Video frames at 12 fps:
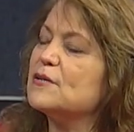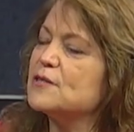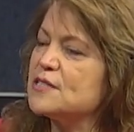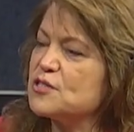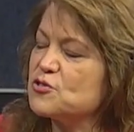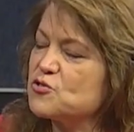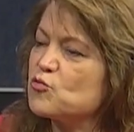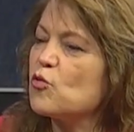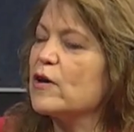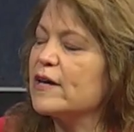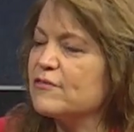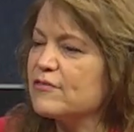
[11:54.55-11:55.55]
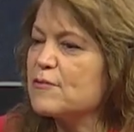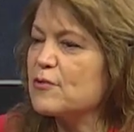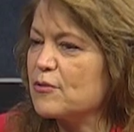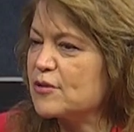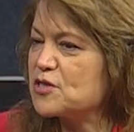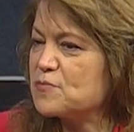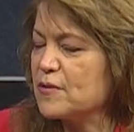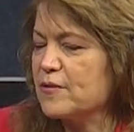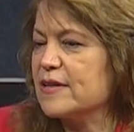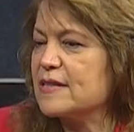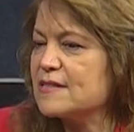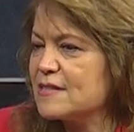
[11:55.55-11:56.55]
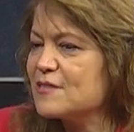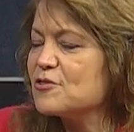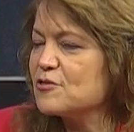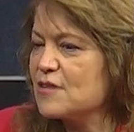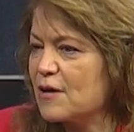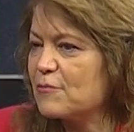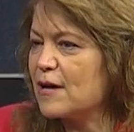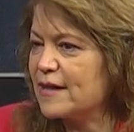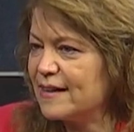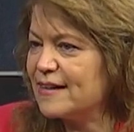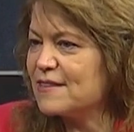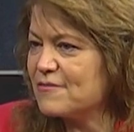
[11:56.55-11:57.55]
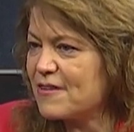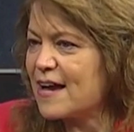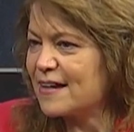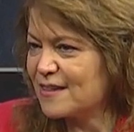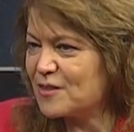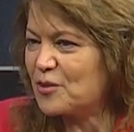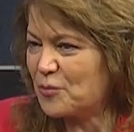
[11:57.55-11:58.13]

Because you're drawing from your own experiences. You're not writing in a vacuum.